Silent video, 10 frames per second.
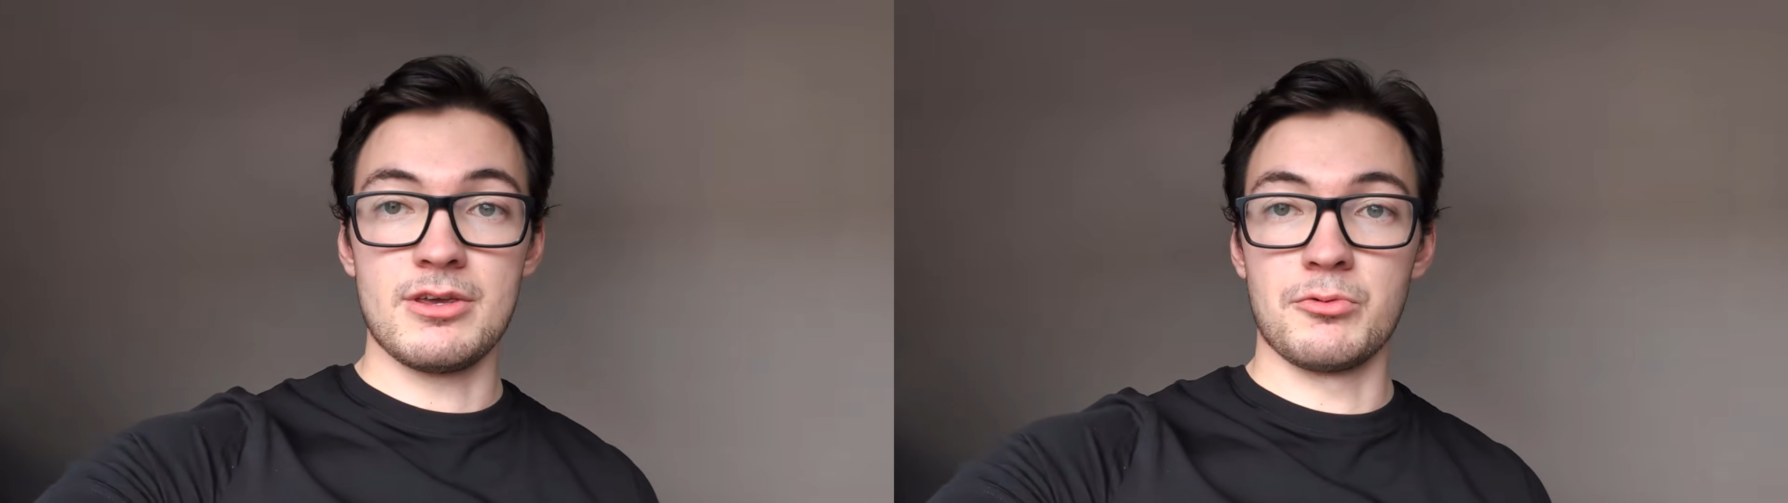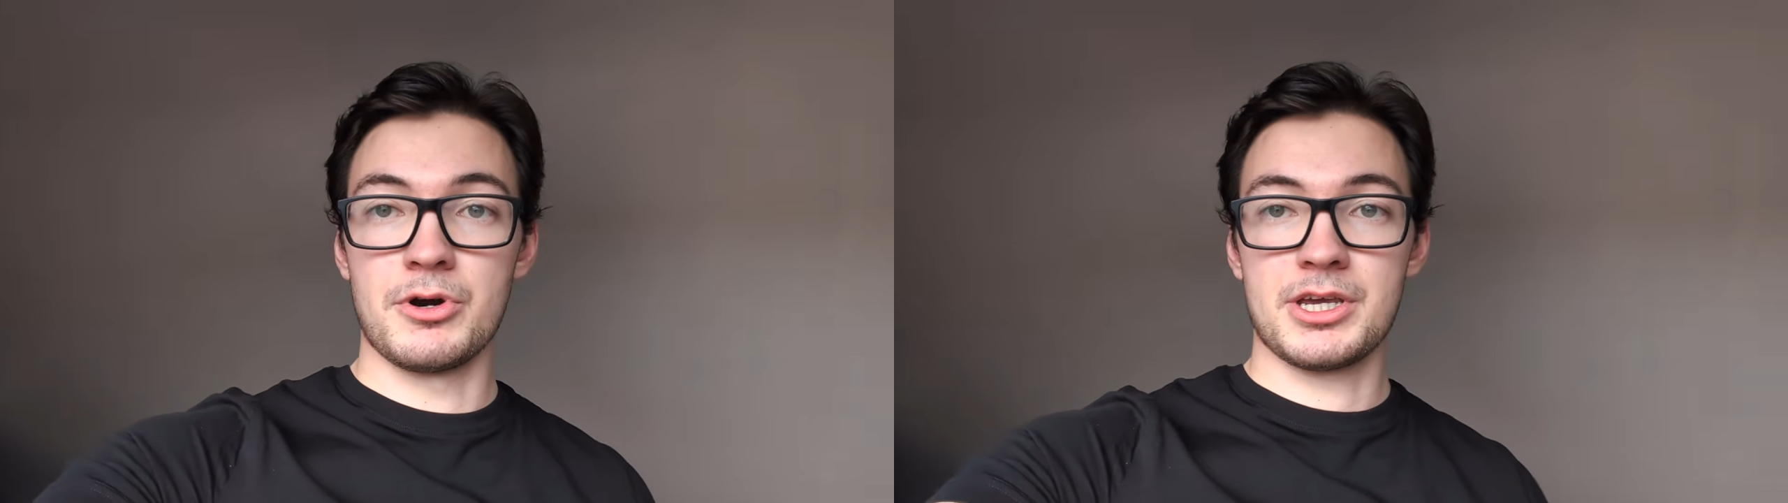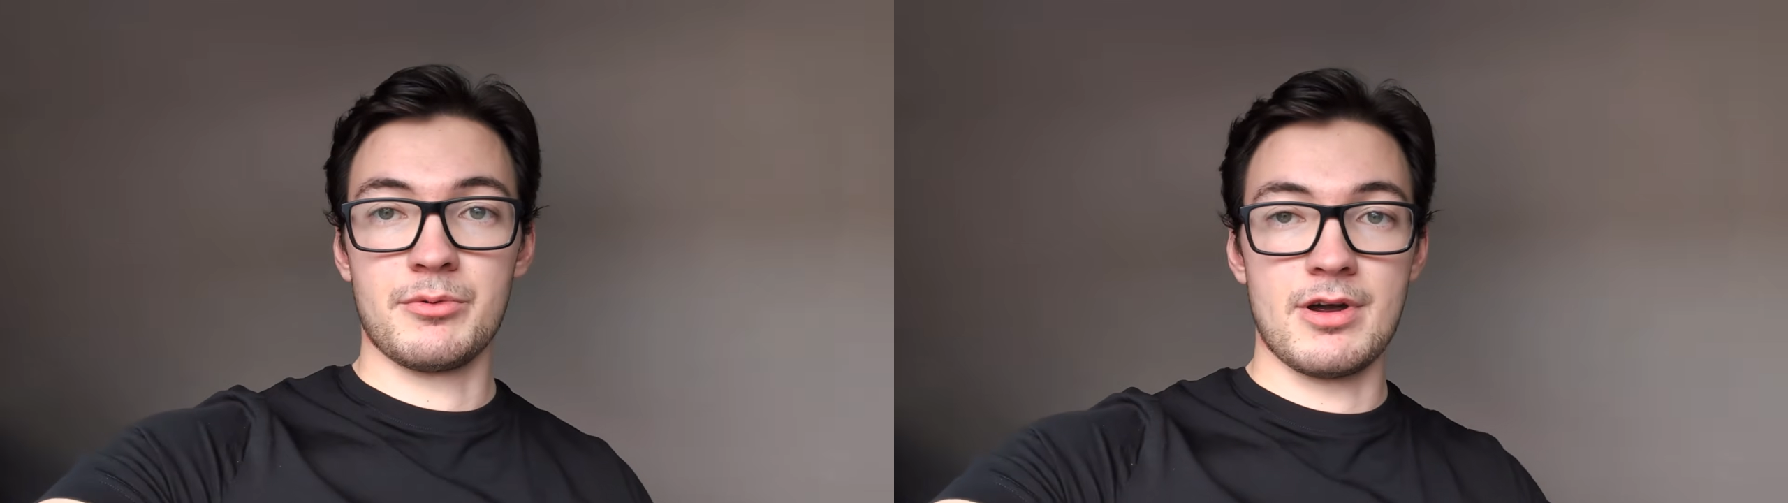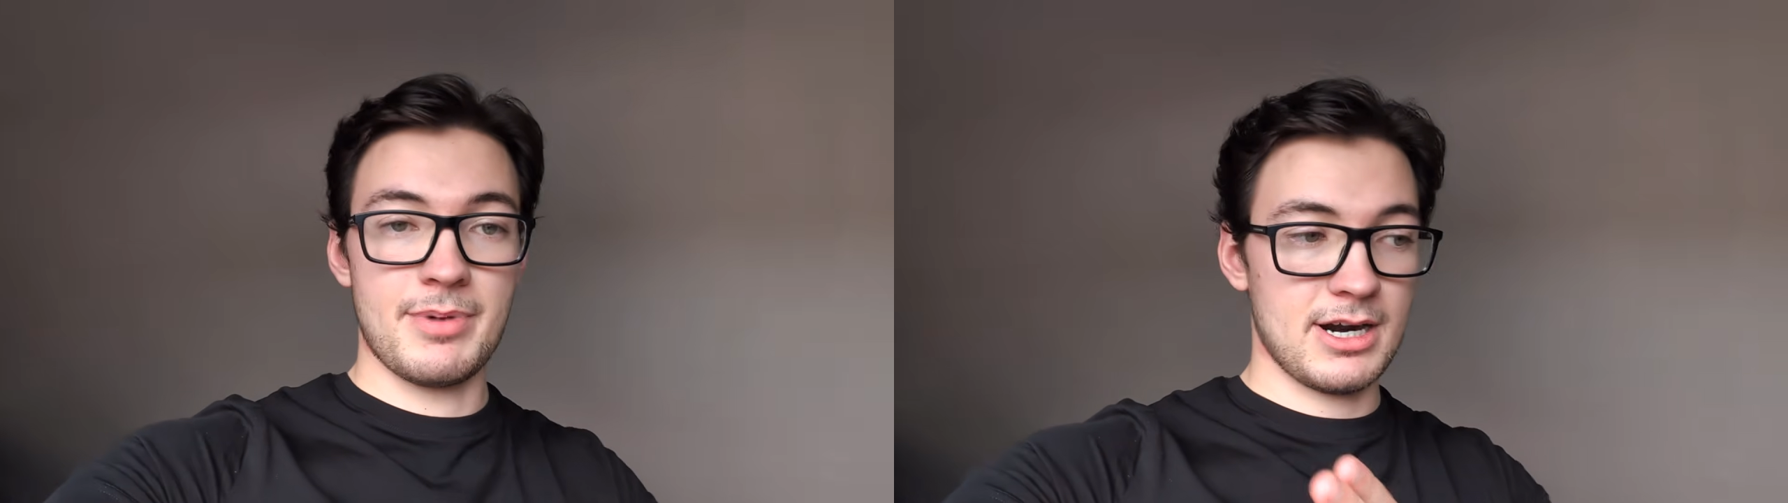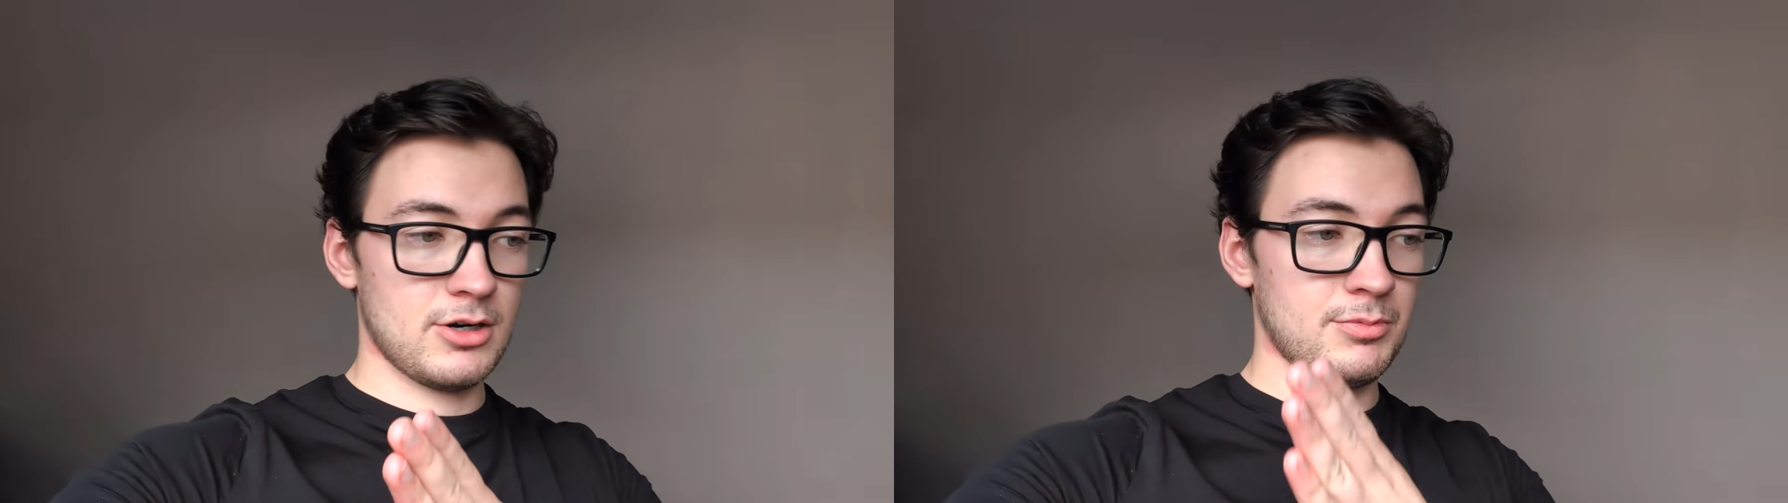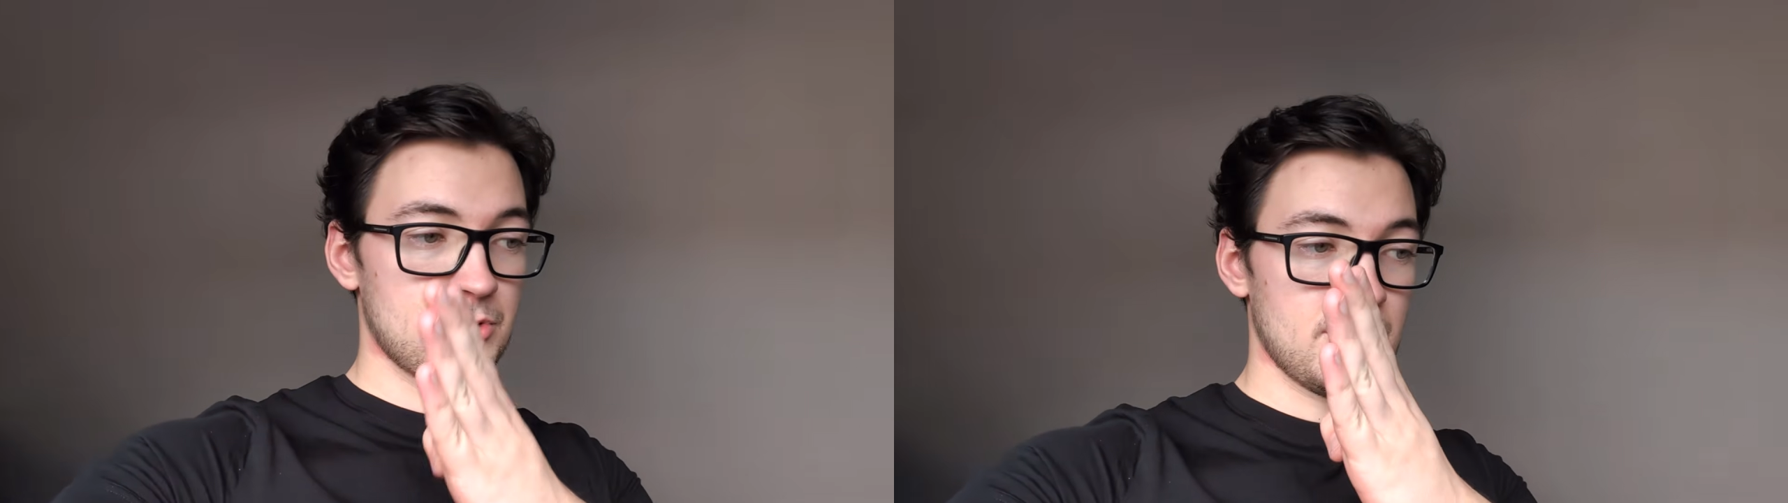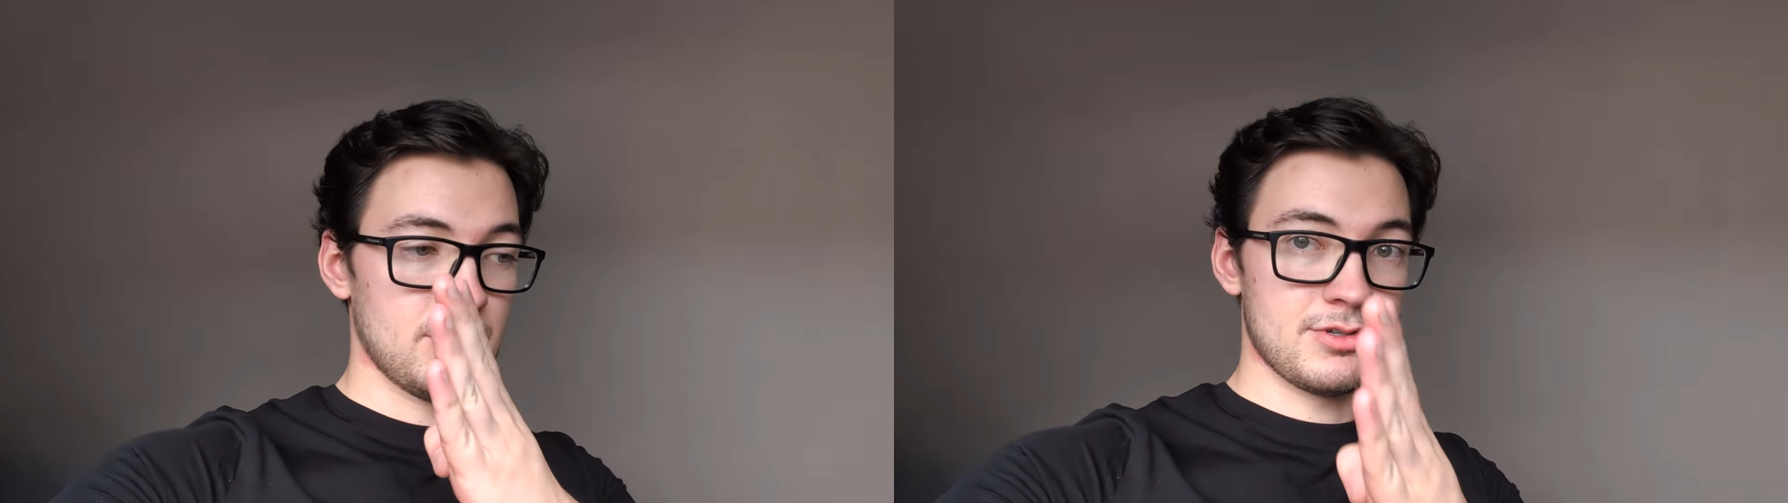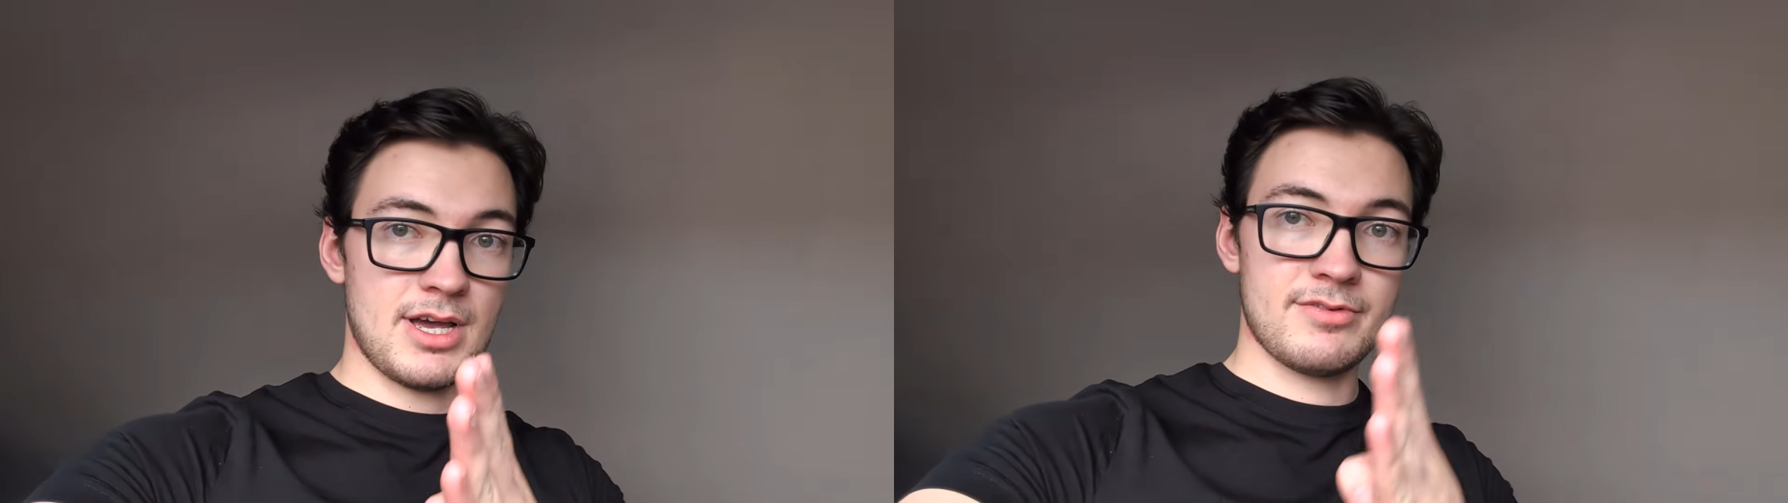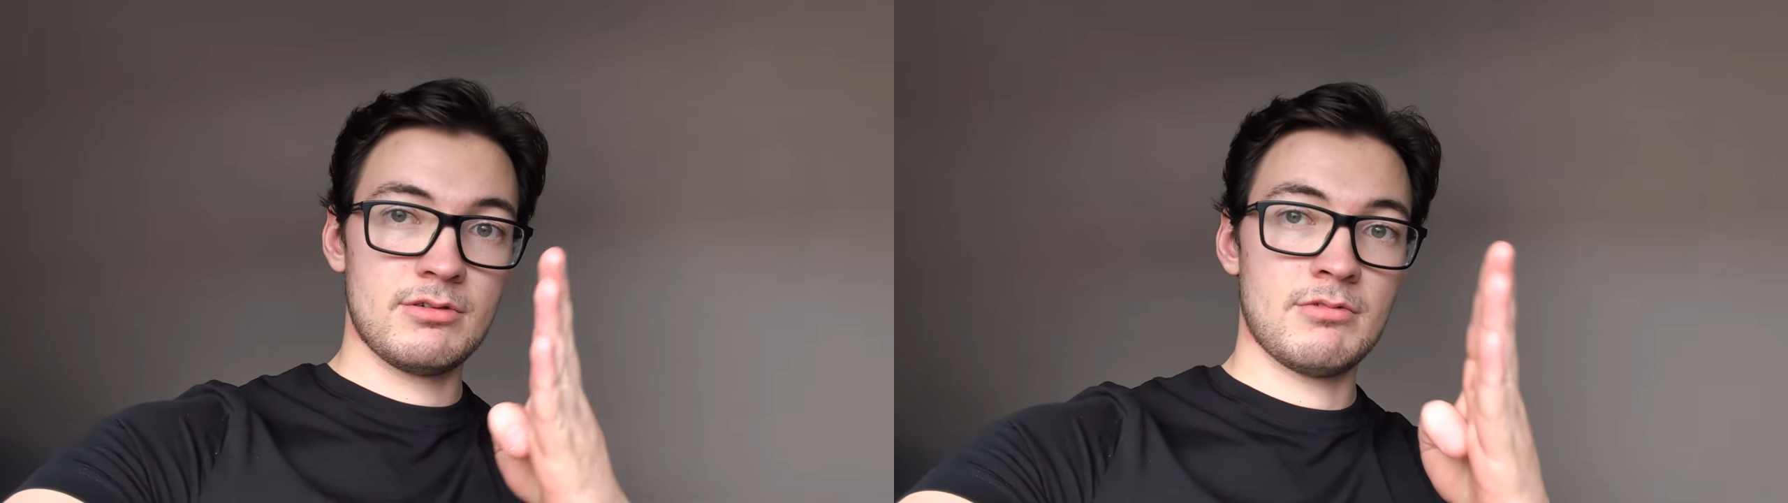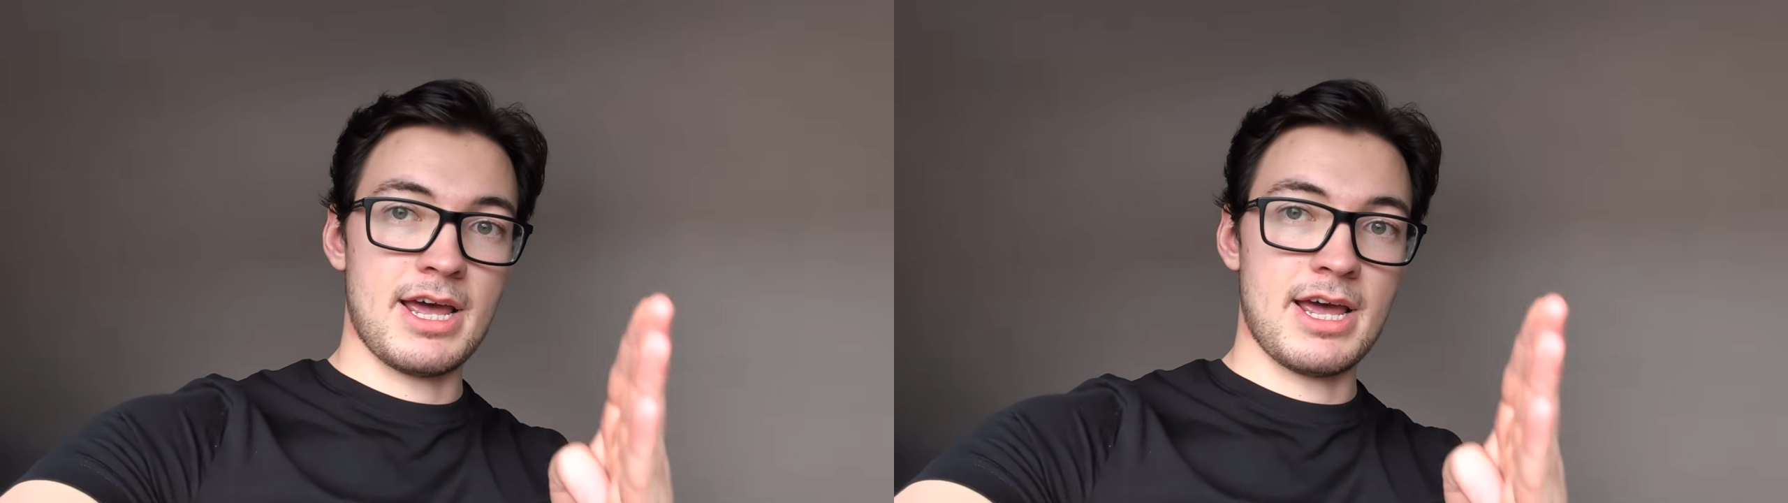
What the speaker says: You work your way back up to 7,